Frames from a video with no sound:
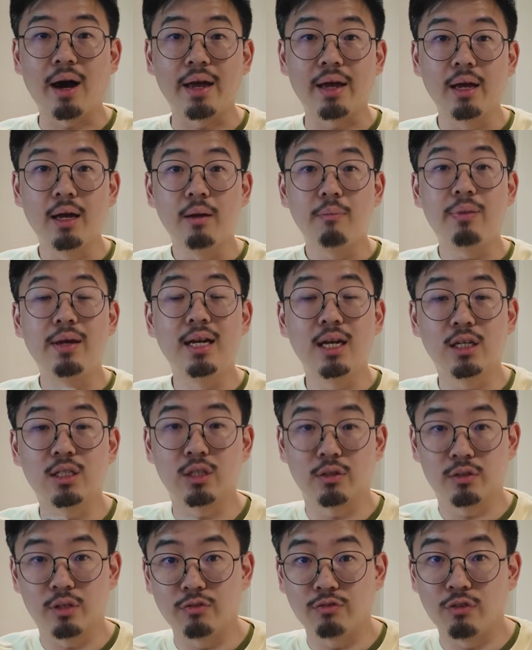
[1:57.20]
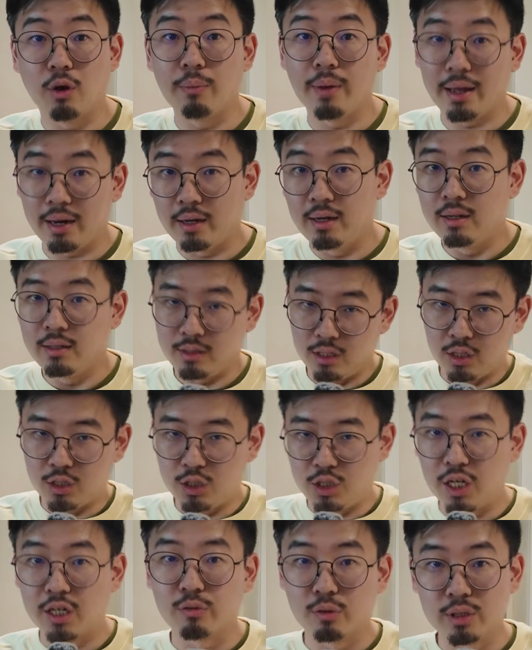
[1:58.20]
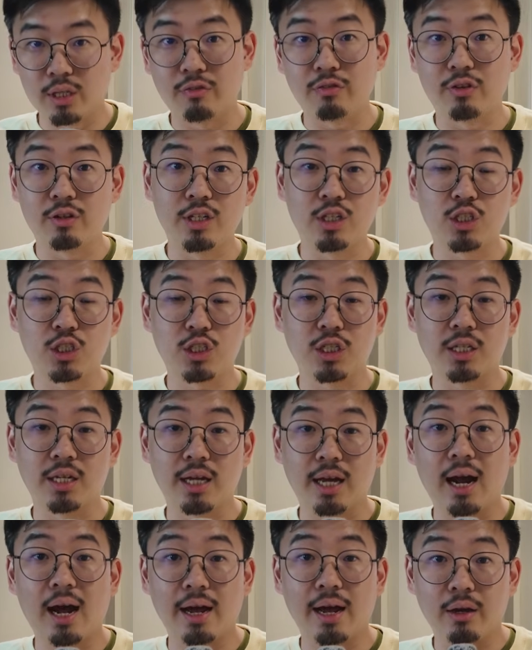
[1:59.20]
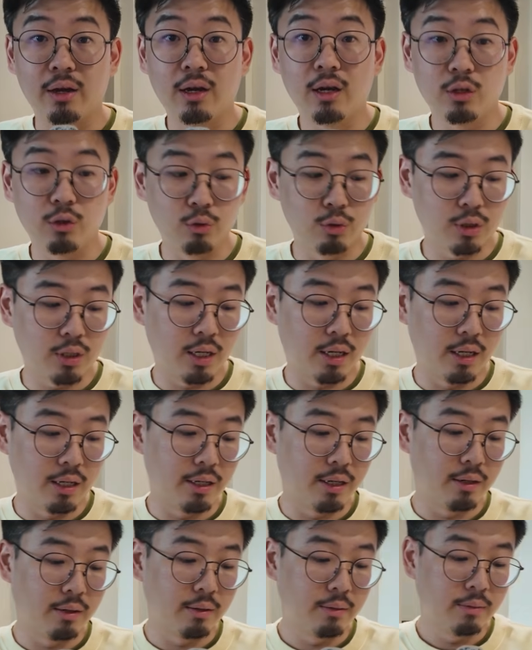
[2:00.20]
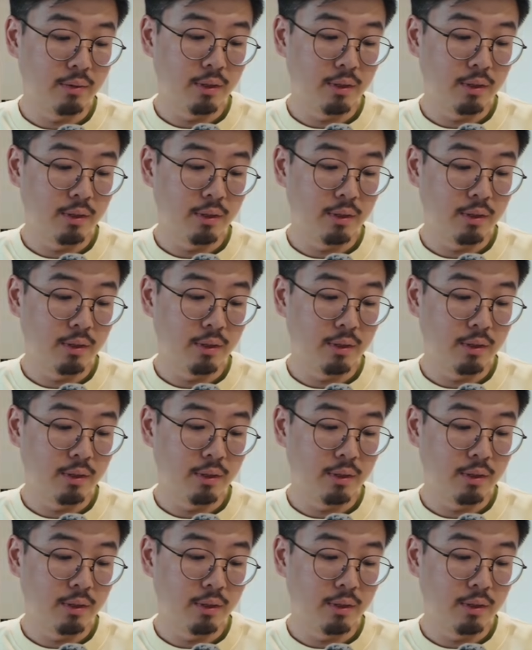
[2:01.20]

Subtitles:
by pillars of the format, the general definition that I used earlier.